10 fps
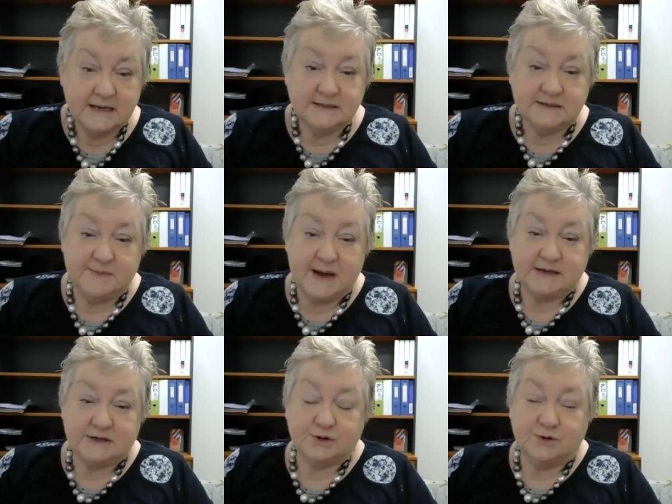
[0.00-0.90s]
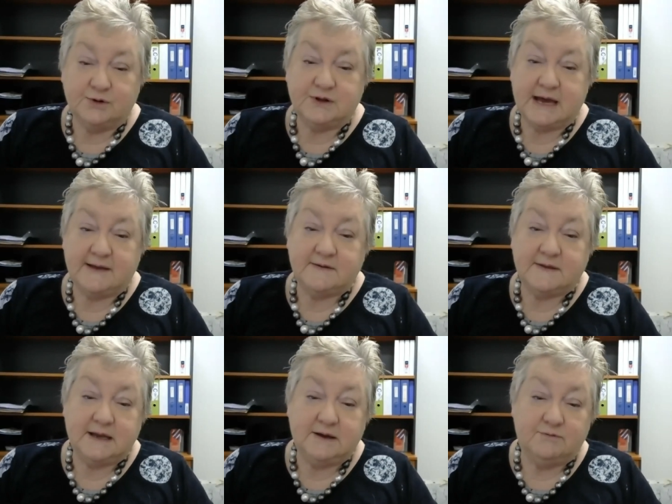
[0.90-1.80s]
to make sure that
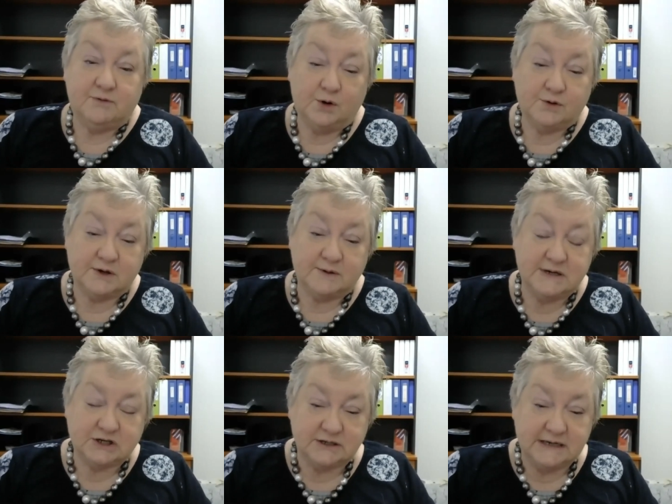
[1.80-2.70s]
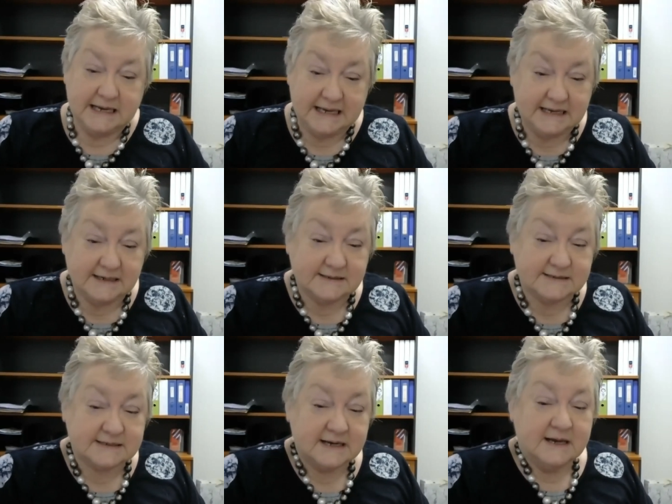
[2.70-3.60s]
the Royal Commission
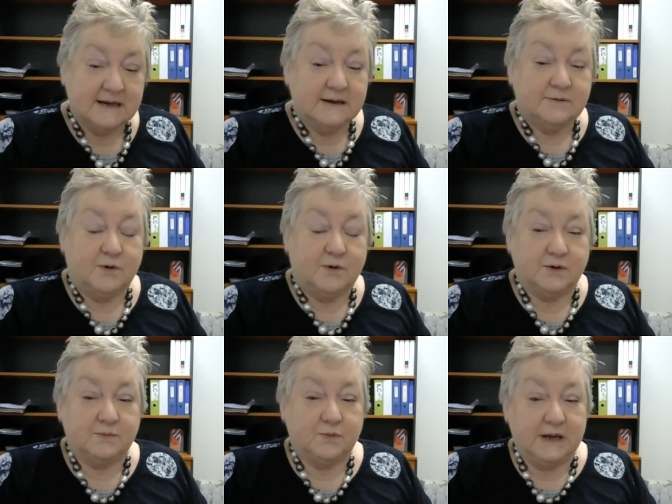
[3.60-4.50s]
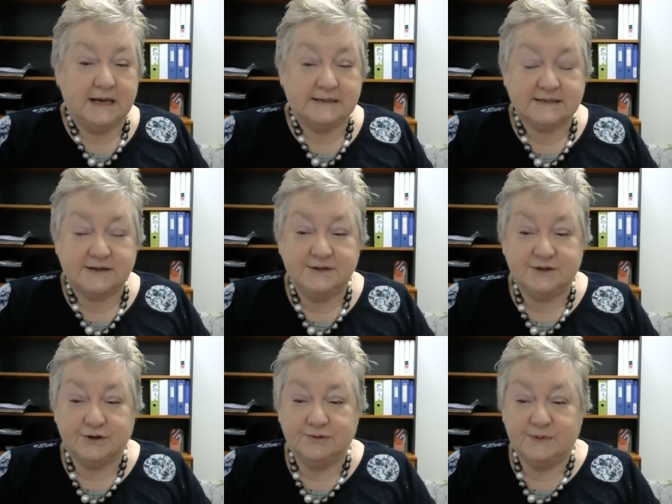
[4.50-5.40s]
hears what we as
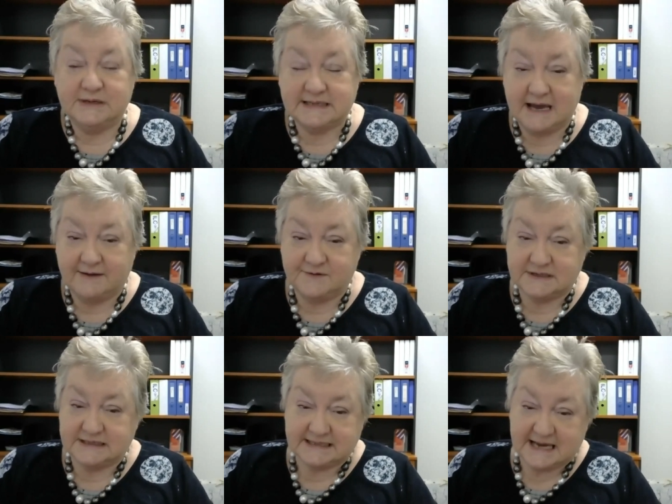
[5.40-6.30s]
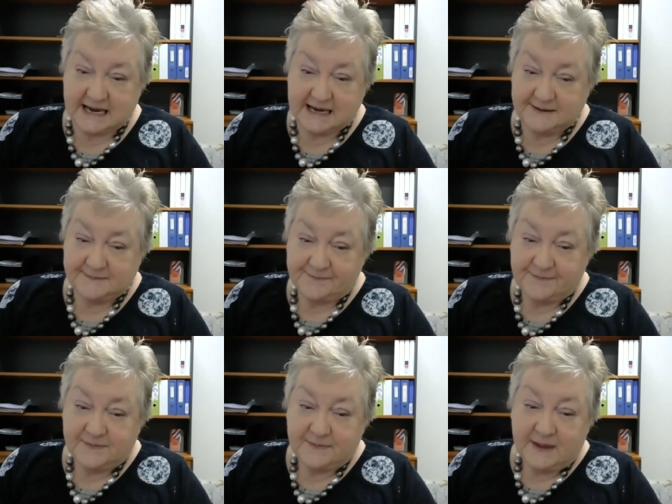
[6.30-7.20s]
consumers have to say.
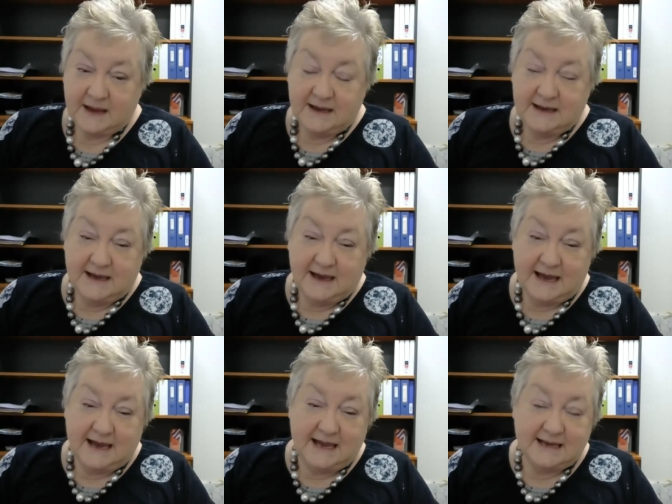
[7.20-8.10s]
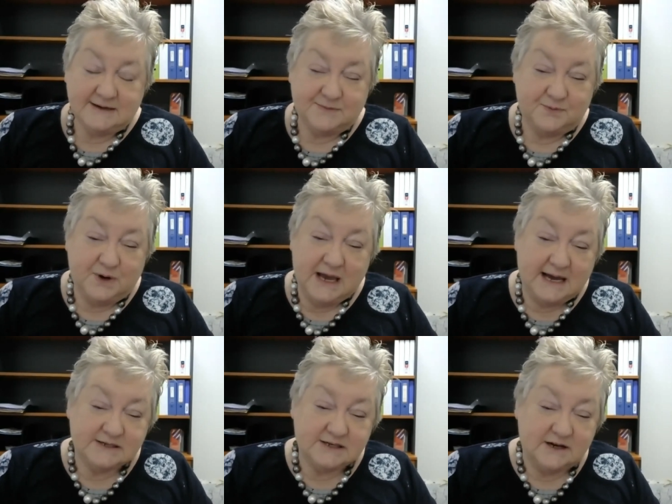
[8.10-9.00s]
And we
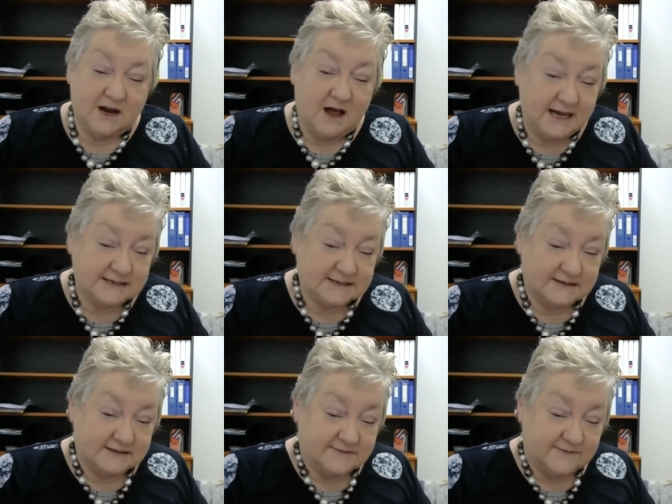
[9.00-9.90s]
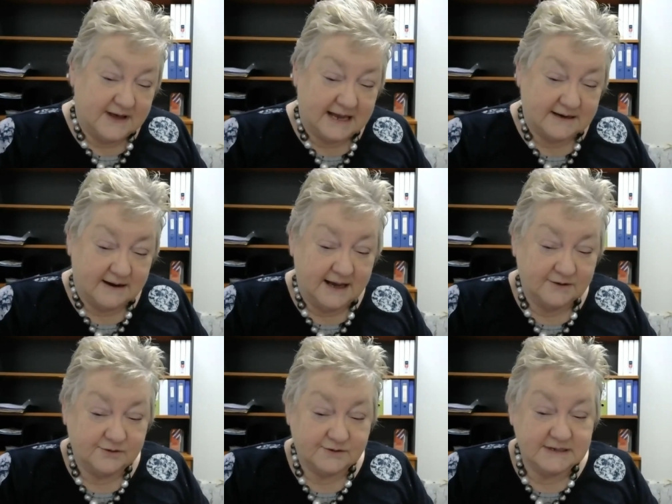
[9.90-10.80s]
are delighted that
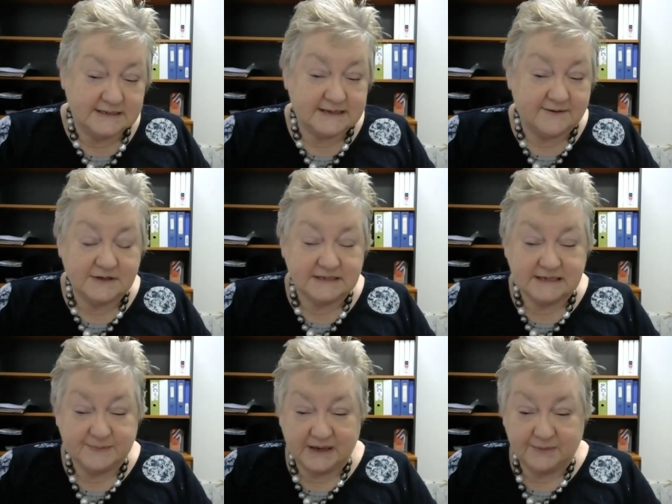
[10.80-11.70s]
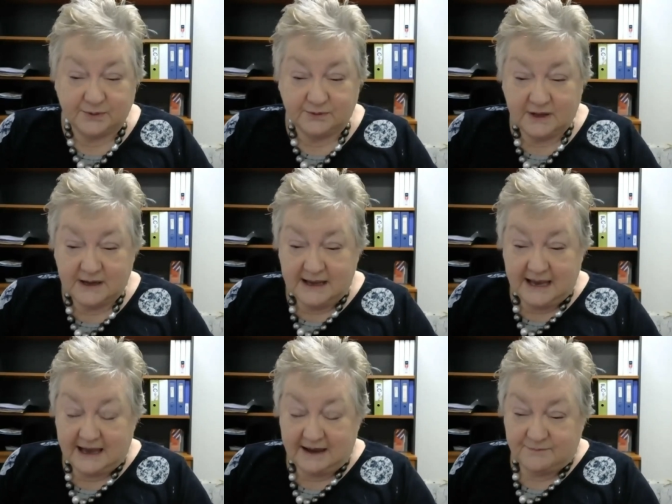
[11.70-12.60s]
170 people
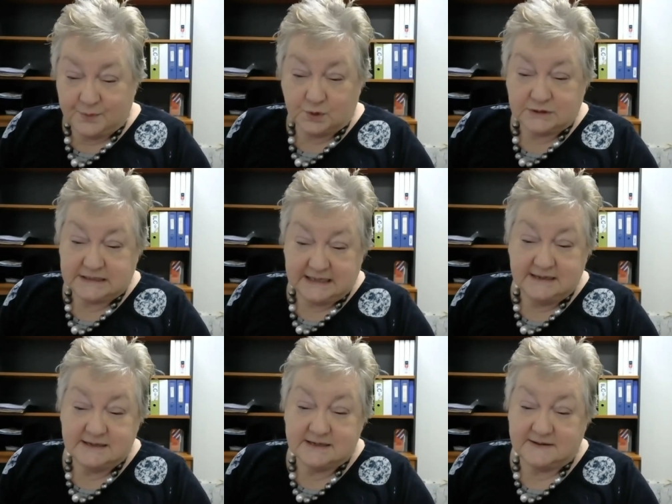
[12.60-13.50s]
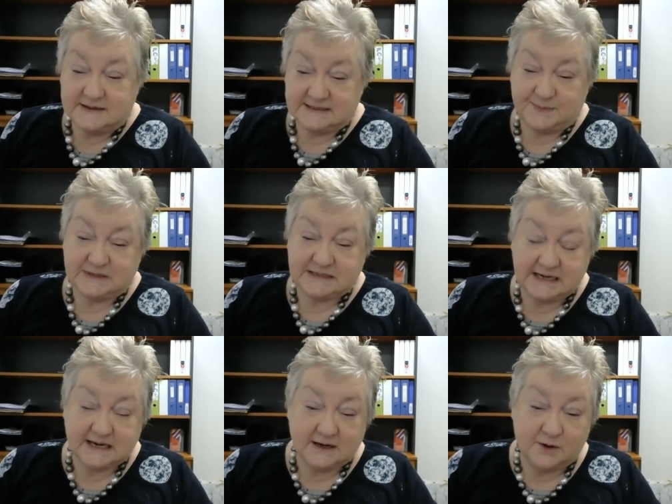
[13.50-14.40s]
have booked into this
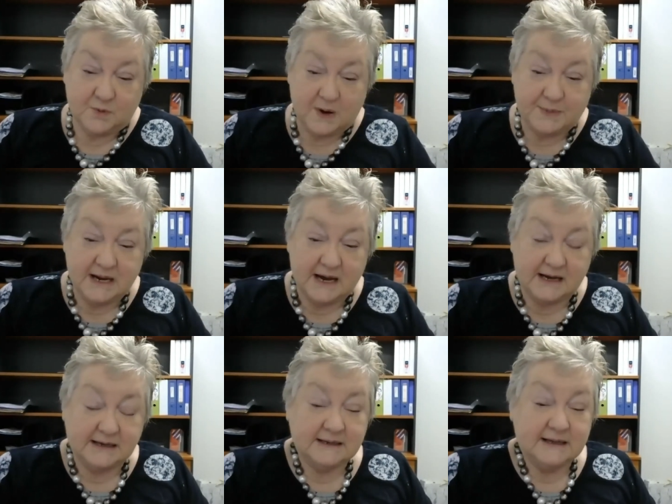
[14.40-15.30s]
particular webinar,